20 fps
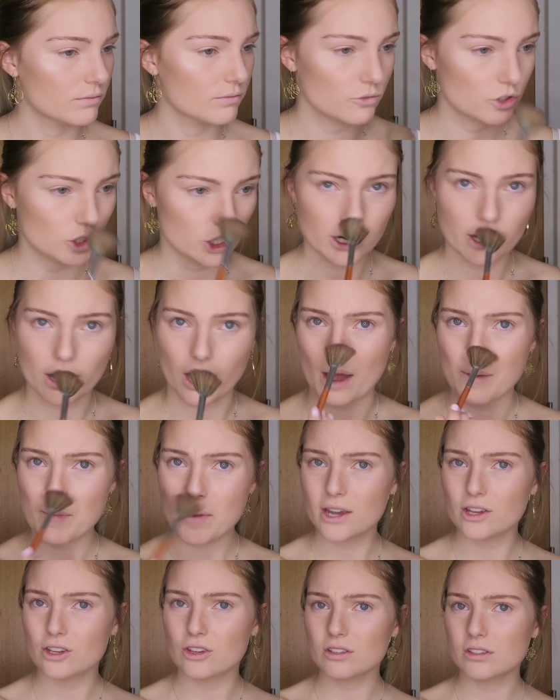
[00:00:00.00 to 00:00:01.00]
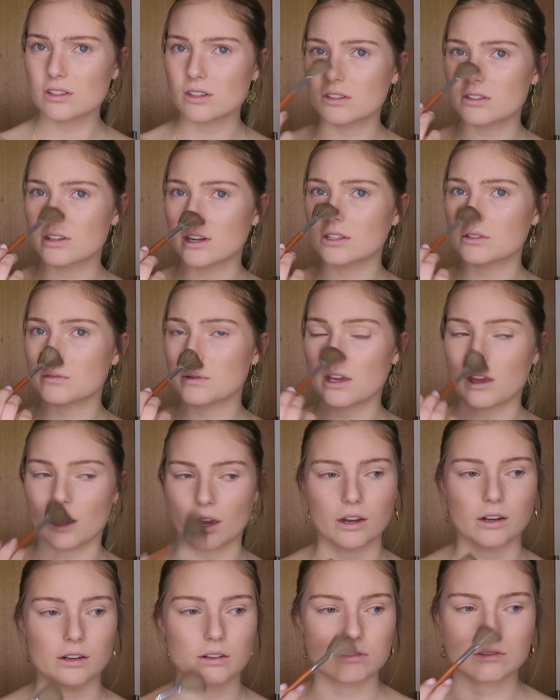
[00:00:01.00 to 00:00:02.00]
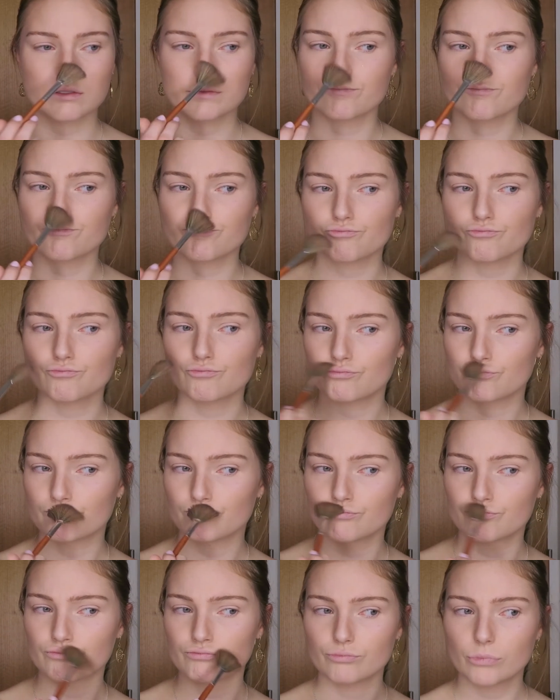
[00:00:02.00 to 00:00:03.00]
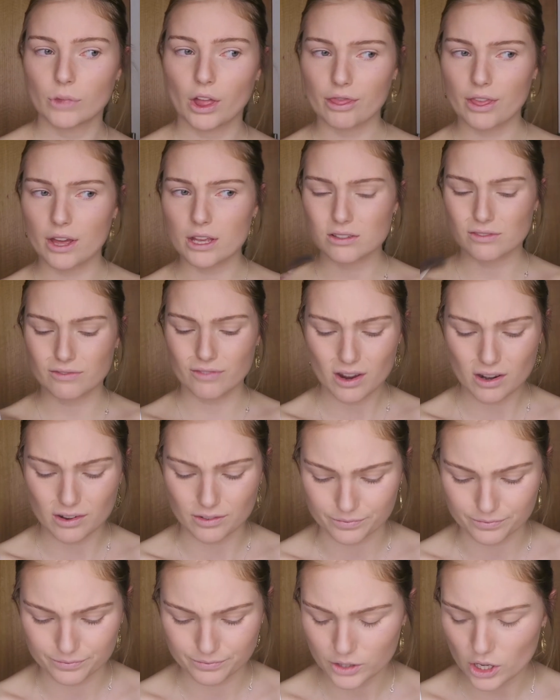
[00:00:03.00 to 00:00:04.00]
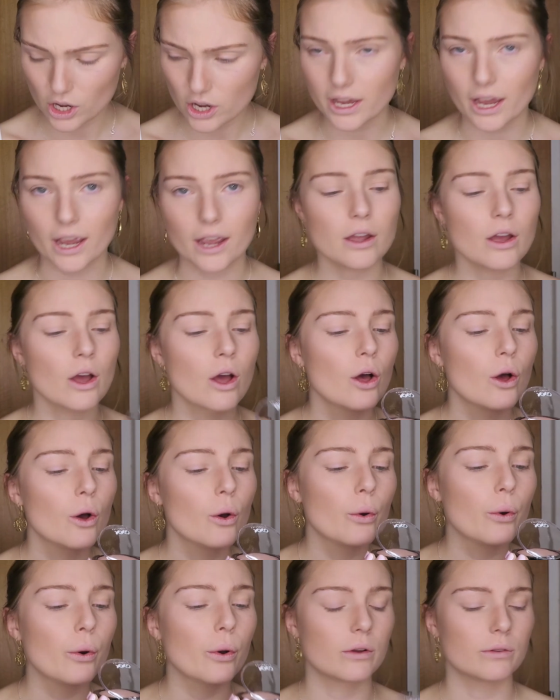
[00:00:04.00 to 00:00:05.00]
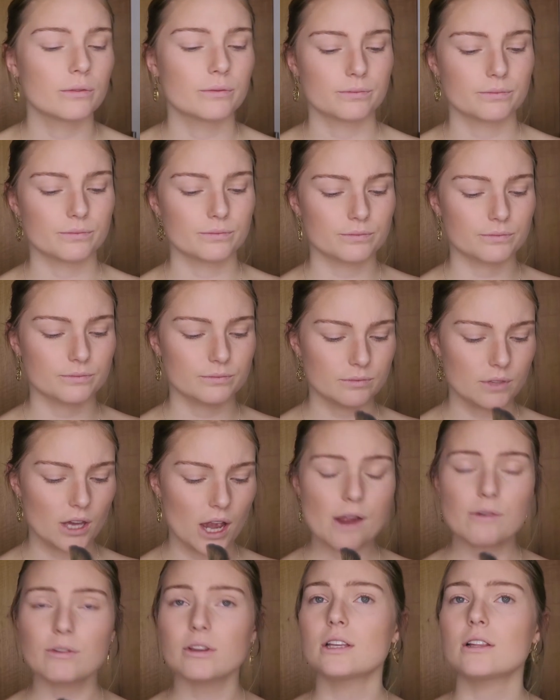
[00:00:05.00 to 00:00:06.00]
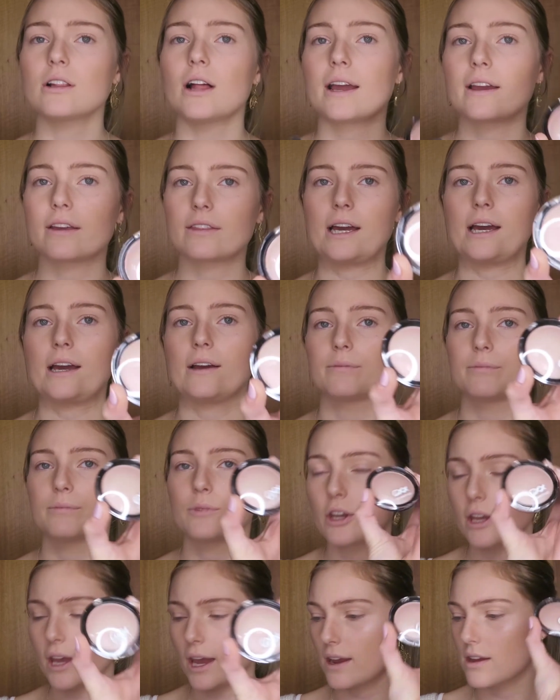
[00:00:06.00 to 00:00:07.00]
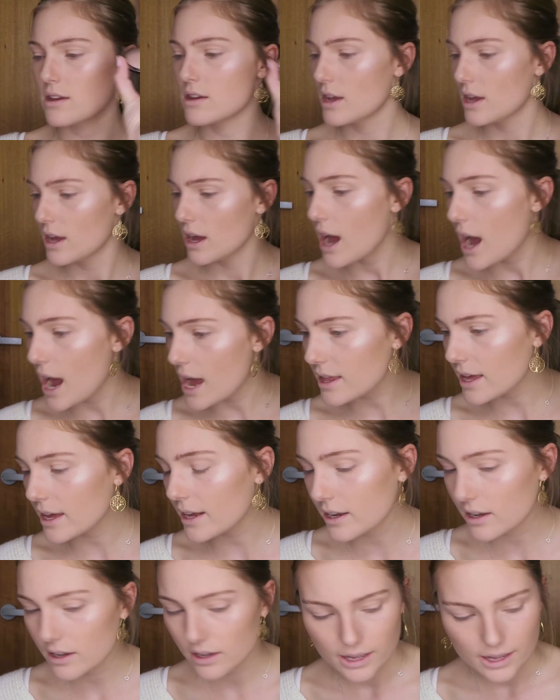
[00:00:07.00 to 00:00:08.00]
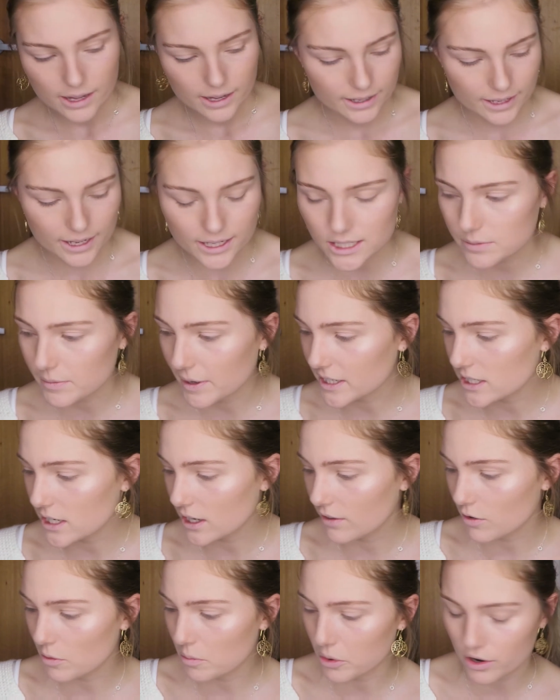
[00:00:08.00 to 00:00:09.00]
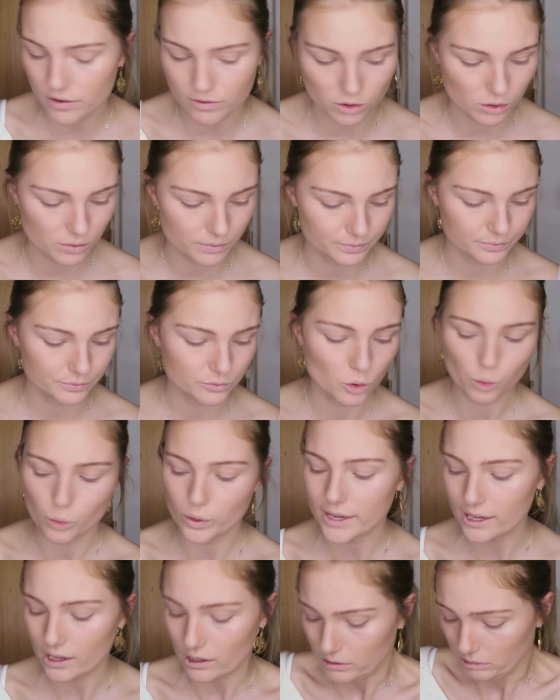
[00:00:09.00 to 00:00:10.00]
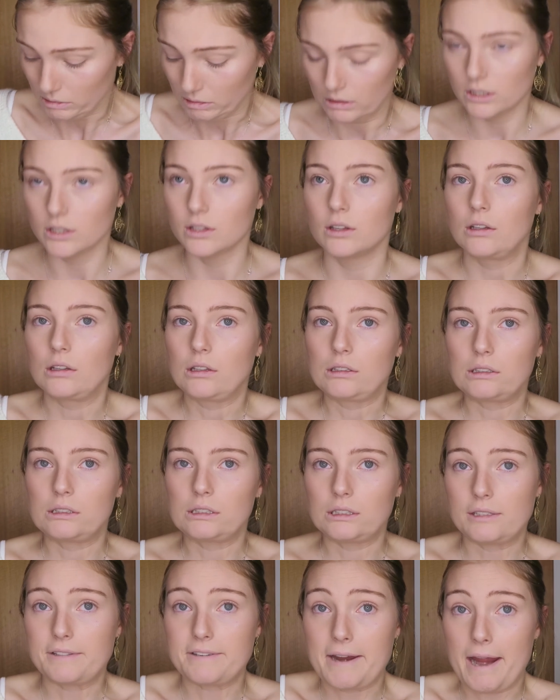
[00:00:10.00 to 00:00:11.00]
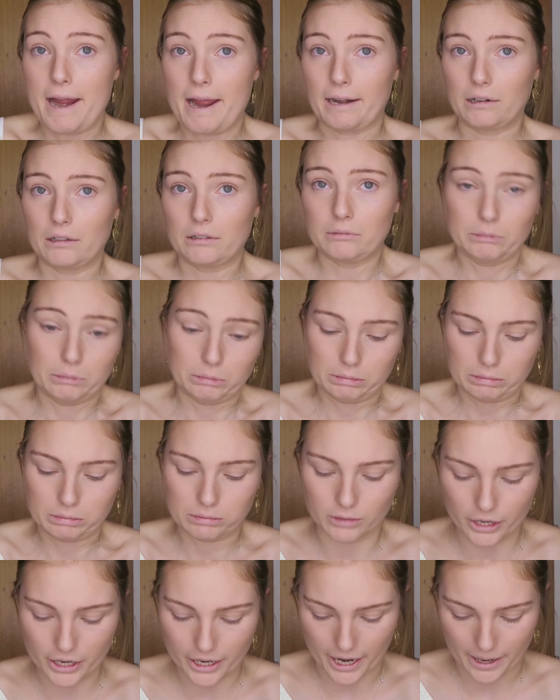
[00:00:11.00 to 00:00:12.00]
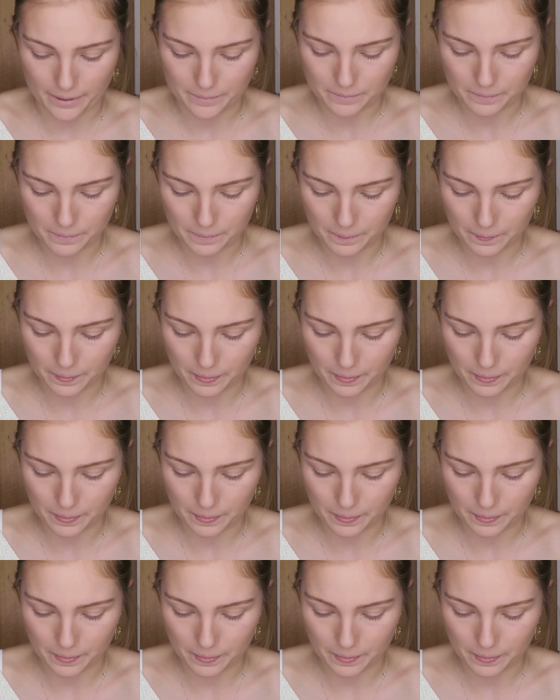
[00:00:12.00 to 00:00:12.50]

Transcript: Shit, I might use this next weekend. That's fun. Okay, I really like that. Okay, highlighter gets my tick of approval. We stand. Okay,